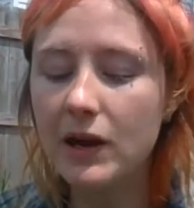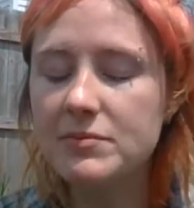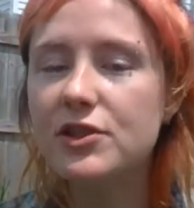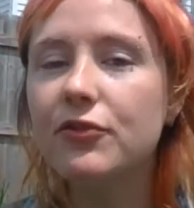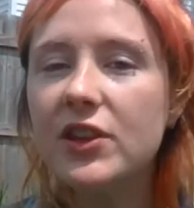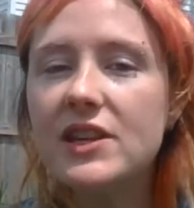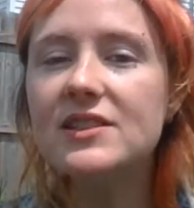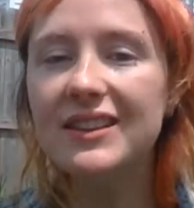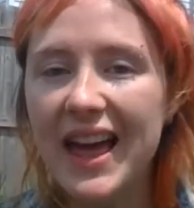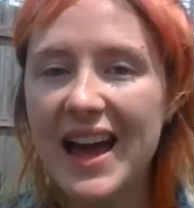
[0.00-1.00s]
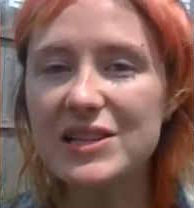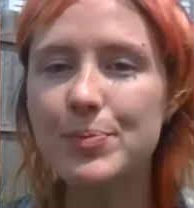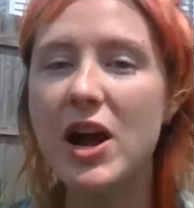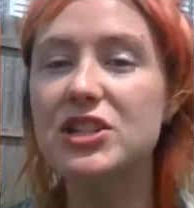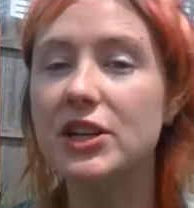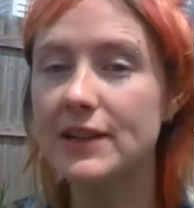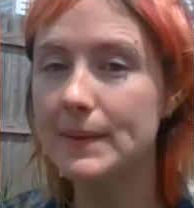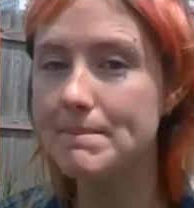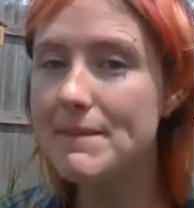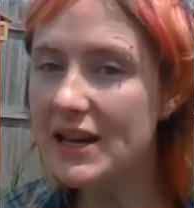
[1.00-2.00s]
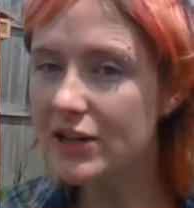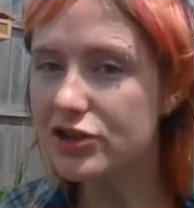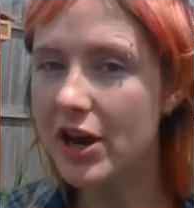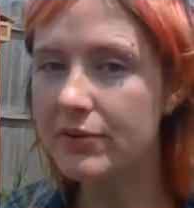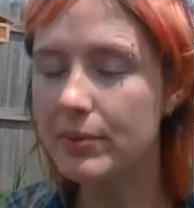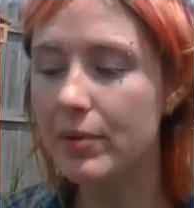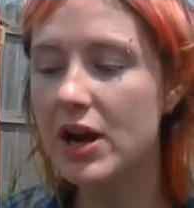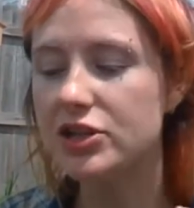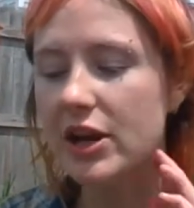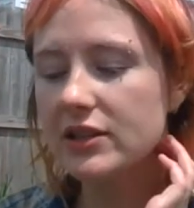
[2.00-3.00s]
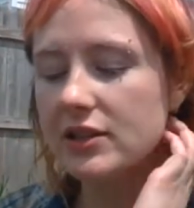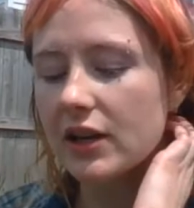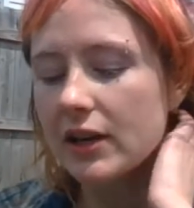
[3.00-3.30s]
So for this last project, the mini genre project,